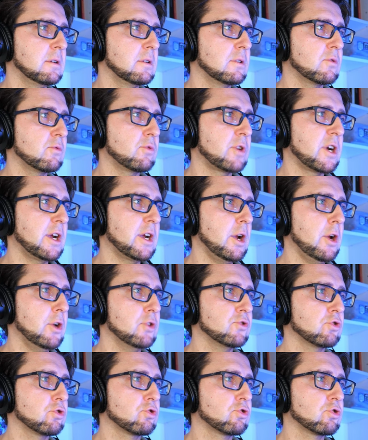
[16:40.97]
Why
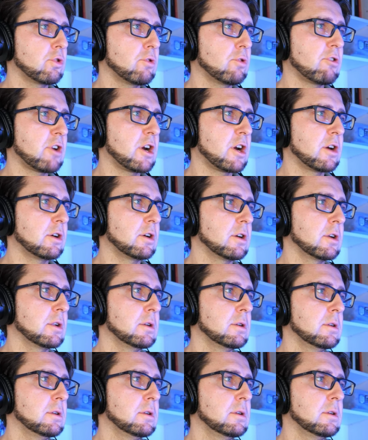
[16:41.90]
is it so hard?
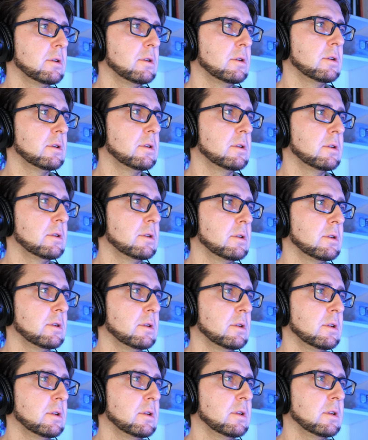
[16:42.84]

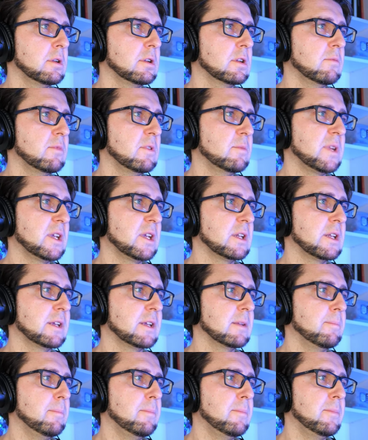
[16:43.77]
Can we make like
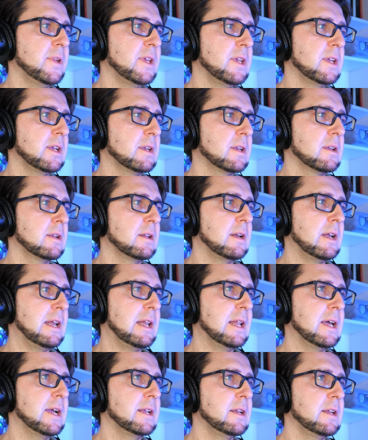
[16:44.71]
a big
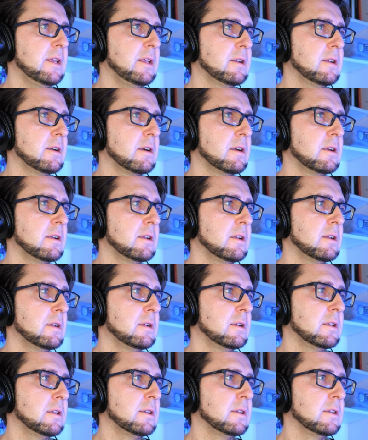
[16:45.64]
line here?
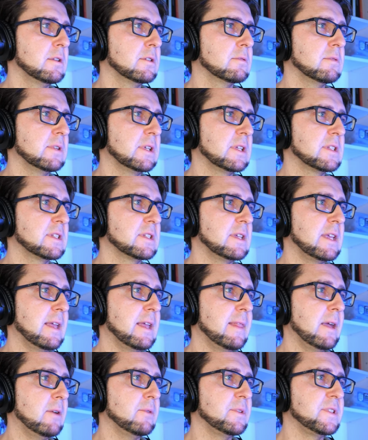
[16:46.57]
So we can see, yeah,
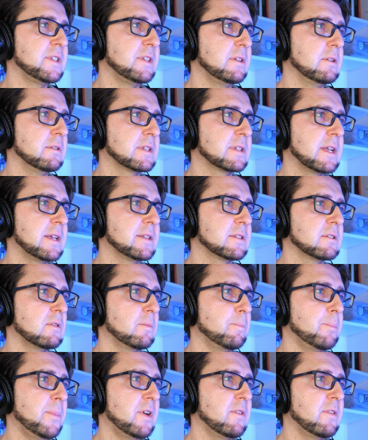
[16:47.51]
now we see those lines.
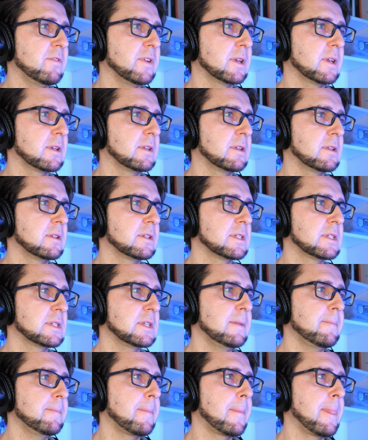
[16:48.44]
Oh, perfect.
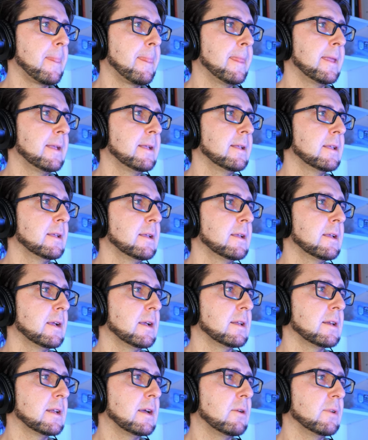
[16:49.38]
See?
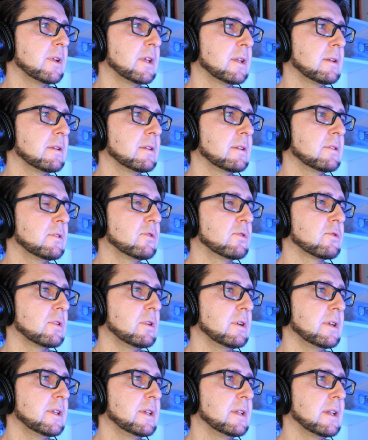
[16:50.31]
And now we can
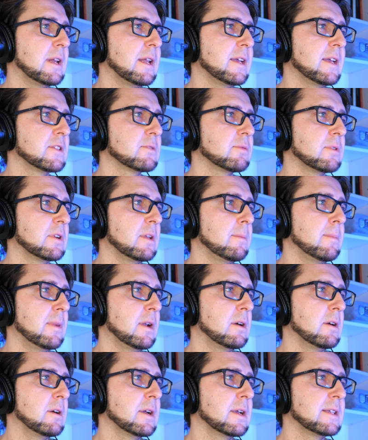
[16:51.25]
draw in the lines where they
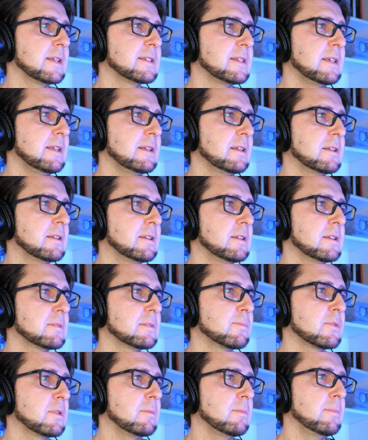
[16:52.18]
belong. I See, this
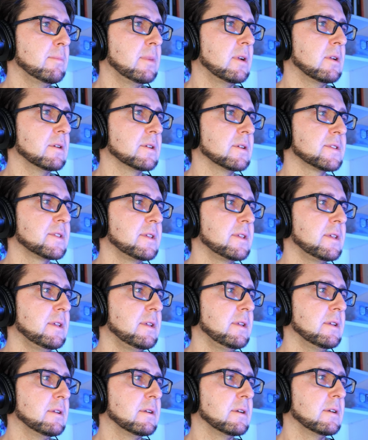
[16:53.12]
probably belongs
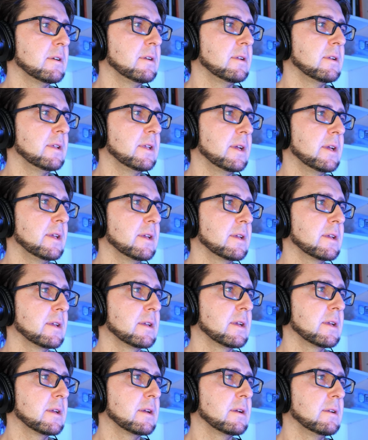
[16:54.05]
here. Yeah, yeah, yeah,
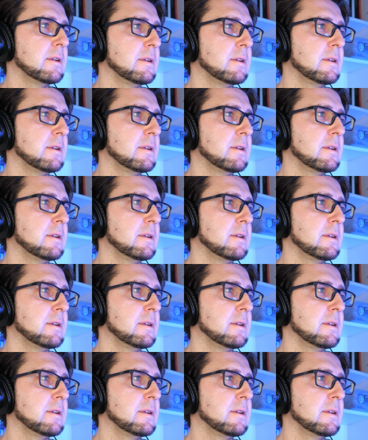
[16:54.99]
yeah.